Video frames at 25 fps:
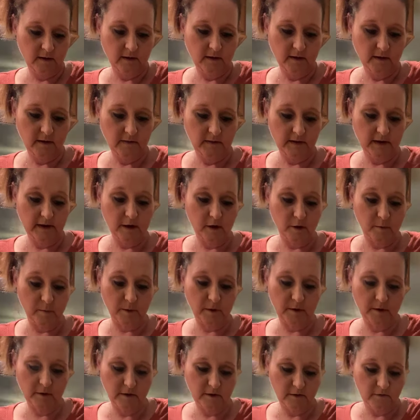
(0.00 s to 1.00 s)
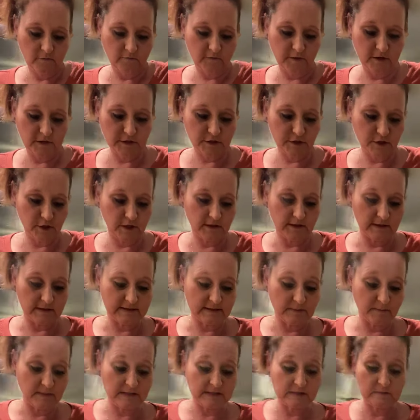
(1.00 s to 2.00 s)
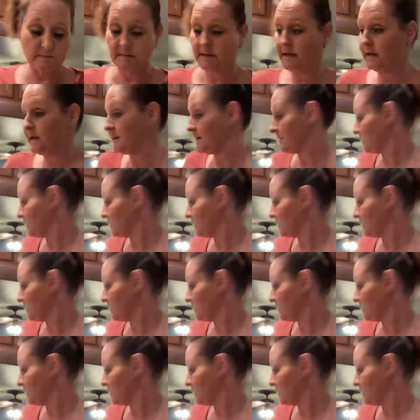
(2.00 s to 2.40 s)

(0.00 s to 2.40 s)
And then help finish cooking some of this meat.